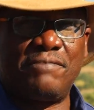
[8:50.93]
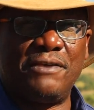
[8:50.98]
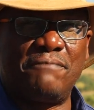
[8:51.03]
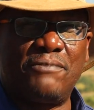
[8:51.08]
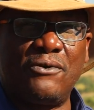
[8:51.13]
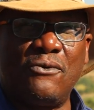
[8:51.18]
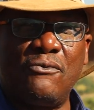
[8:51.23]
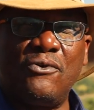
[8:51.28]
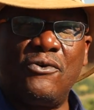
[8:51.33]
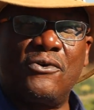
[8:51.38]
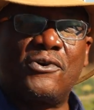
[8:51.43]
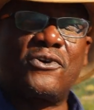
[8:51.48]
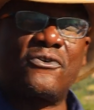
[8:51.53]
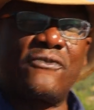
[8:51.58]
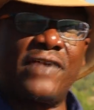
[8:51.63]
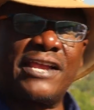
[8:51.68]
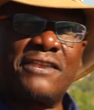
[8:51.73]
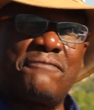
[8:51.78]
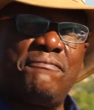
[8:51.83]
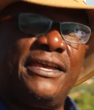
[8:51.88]
people will
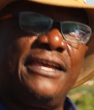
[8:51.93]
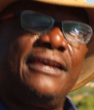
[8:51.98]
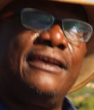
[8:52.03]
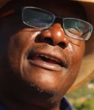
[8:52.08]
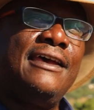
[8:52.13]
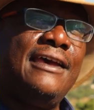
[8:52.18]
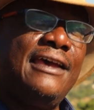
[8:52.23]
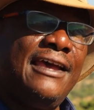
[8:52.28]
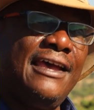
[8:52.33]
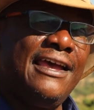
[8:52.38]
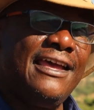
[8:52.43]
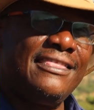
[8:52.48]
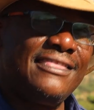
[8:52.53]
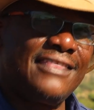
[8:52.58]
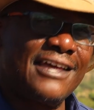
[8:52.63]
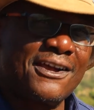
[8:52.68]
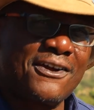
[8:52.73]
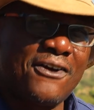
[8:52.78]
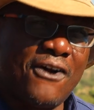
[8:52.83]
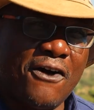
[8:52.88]
correct me in
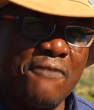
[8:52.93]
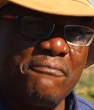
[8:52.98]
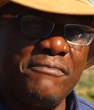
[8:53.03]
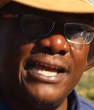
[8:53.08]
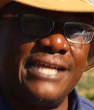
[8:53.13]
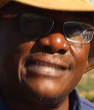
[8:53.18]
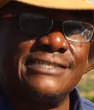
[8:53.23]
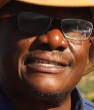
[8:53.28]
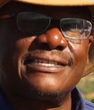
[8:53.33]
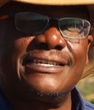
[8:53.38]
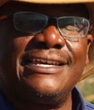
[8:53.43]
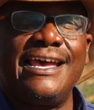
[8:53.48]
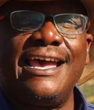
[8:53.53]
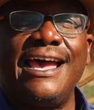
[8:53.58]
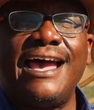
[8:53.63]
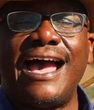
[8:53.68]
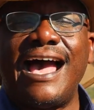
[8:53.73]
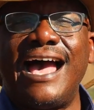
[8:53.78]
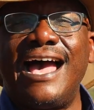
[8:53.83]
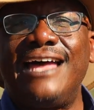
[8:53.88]
the comments.
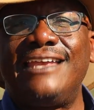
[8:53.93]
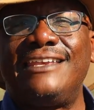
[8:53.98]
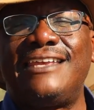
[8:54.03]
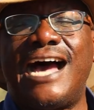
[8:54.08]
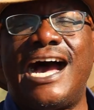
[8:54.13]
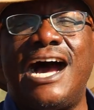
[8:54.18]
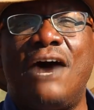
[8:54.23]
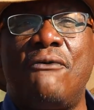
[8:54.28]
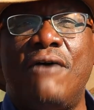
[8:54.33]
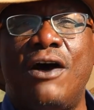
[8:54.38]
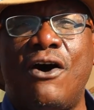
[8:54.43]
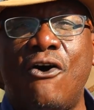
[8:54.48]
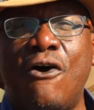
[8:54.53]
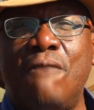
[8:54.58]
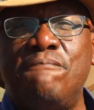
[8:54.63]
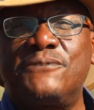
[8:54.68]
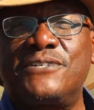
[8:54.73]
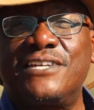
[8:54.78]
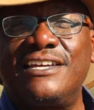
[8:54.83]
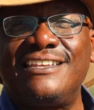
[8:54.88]
And our
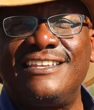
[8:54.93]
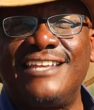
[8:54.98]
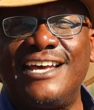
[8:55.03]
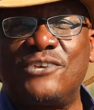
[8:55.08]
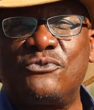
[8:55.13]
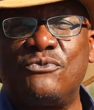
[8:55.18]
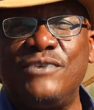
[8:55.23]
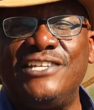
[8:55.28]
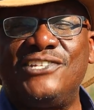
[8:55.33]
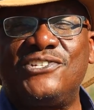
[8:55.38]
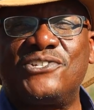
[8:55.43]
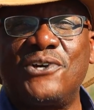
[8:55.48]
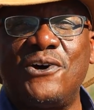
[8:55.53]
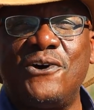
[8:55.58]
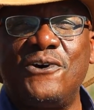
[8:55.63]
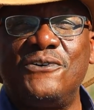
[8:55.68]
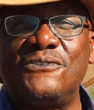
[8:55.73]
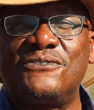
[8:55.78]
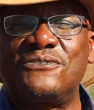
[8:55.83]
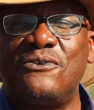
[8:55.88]
option that we
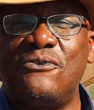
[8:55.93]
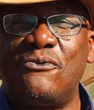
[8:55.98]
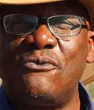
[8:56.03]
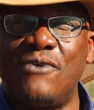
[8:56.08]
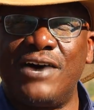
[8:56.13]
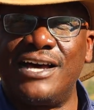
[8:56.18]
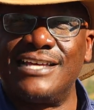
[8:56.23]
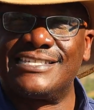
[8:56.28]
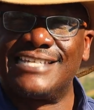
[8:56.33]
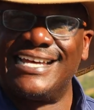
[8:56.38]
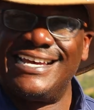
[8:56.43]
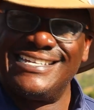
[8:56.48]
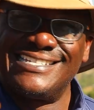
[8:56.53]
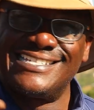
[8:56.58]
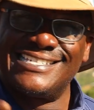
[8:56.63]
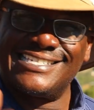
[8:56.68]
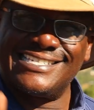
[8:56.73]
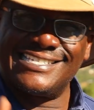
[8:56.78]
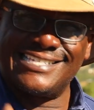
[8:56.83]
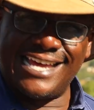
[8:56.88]
chose was
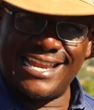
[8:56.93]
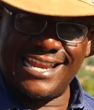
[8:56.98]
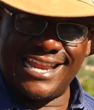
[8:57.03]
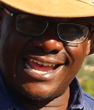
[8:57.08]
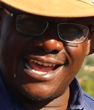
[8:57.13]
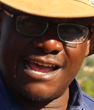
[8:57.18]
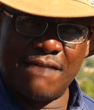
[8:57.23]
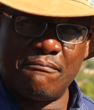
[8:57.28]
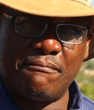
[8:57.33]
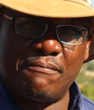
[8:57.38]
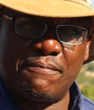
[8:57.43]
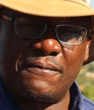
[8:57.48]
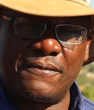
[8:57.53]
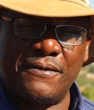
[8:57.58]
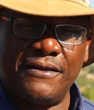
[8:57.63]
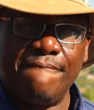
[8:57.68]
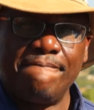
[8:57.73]
Sunn Hemp.